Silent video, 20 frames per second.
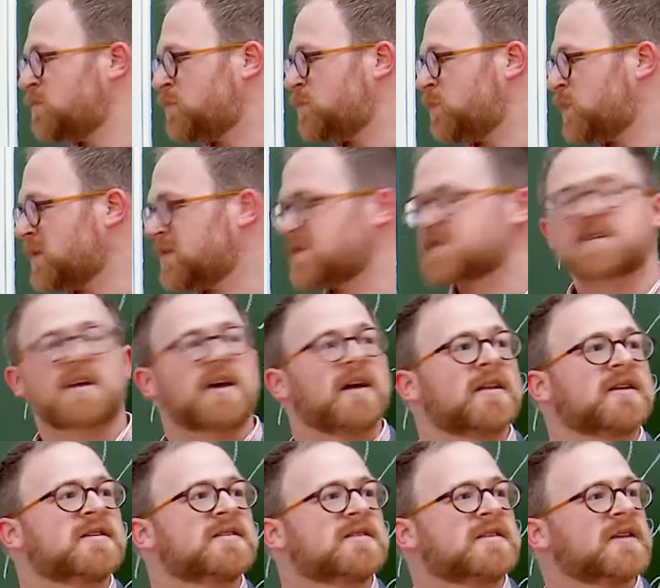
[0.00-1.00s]
but the
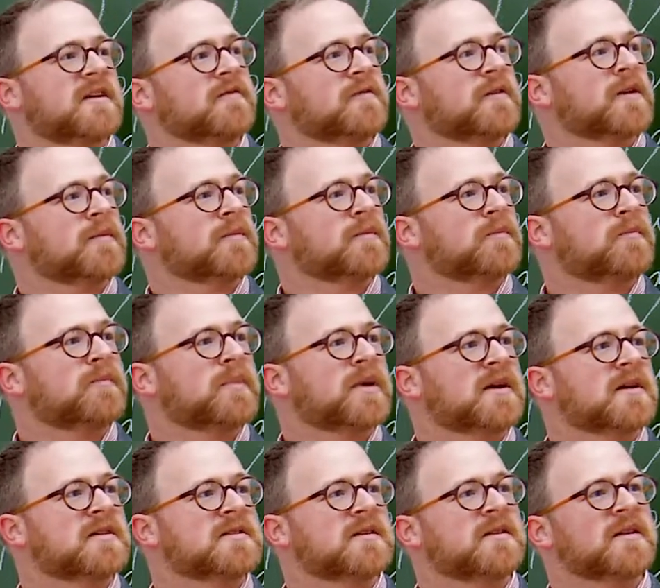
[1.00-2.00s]
scaling's different
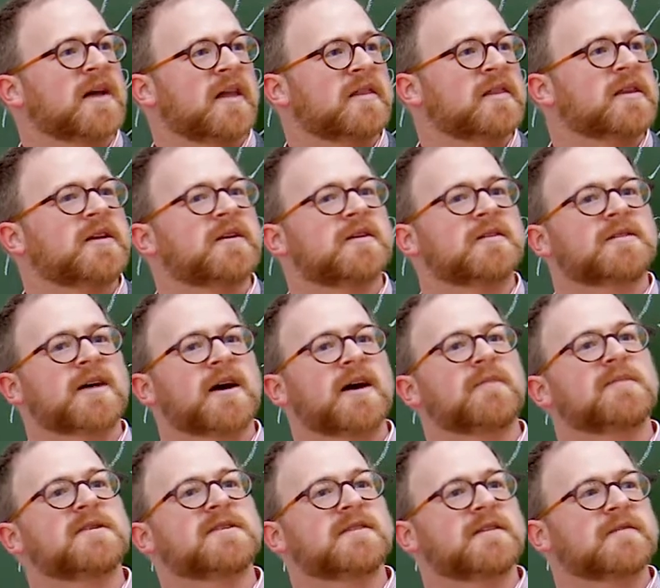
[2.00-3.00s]
because the nonlinear
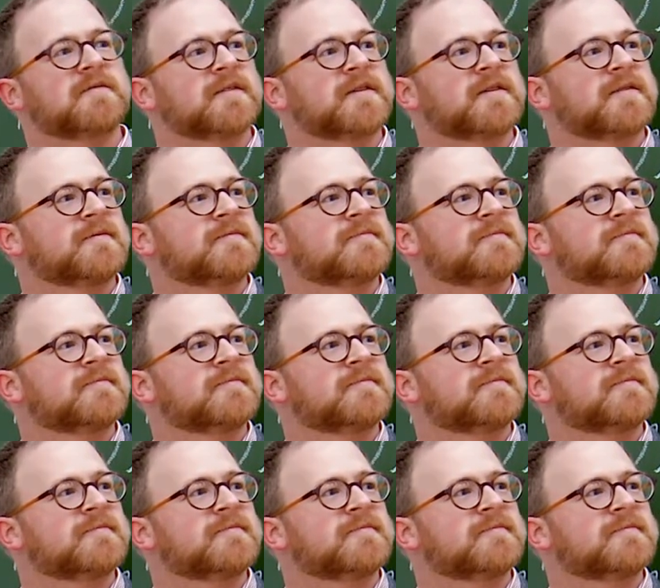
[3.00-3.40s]
time is different.